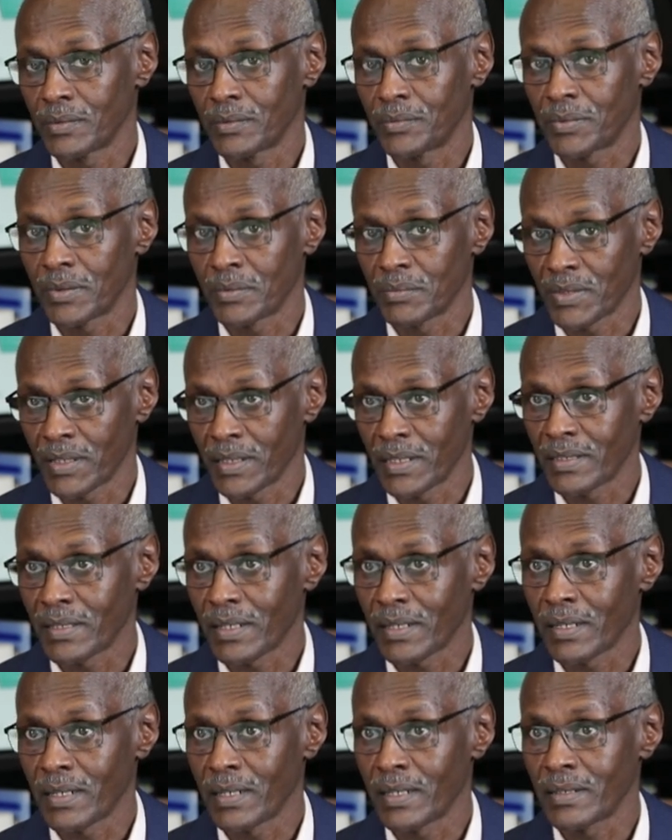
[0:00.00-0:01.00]
from the
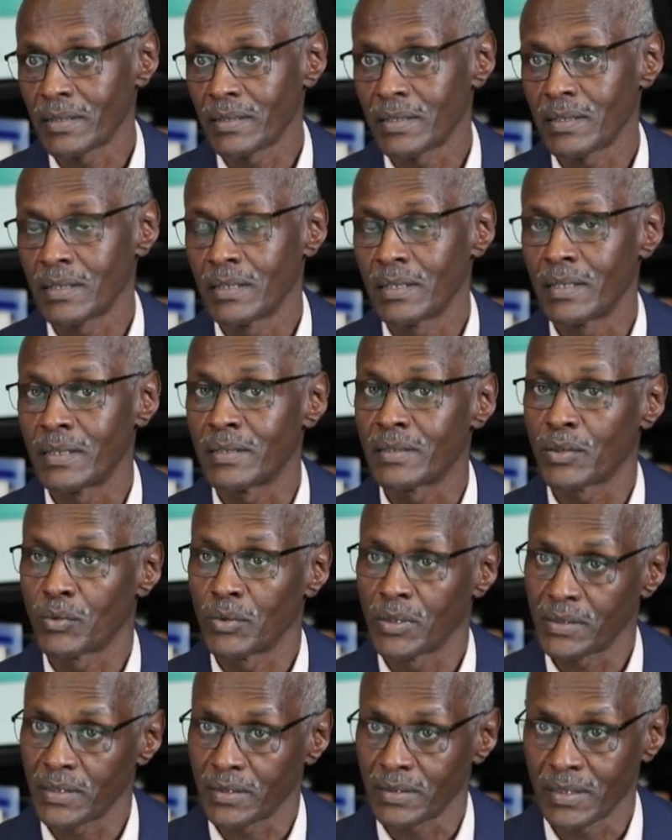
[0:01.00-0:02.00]
Netherlands in the
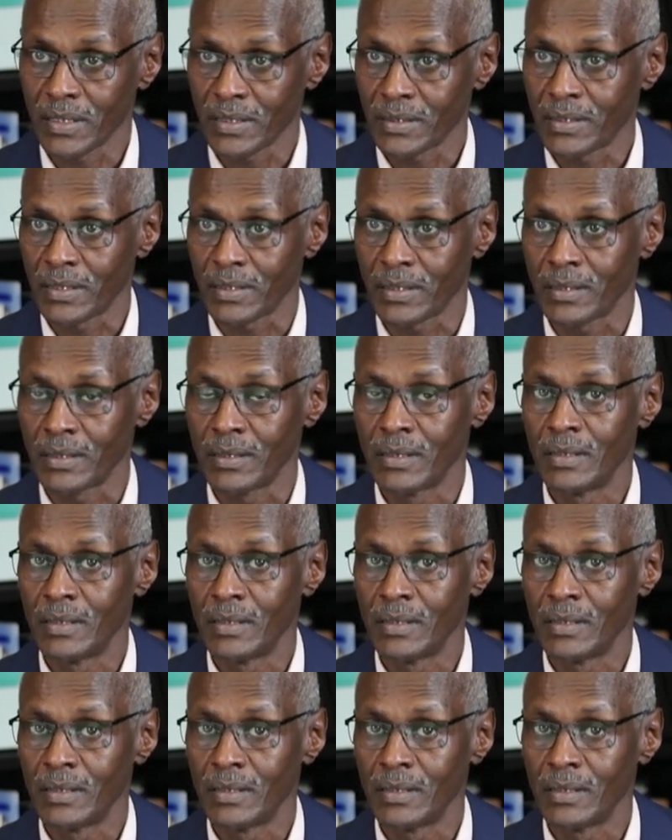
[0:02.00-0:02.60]
water sector,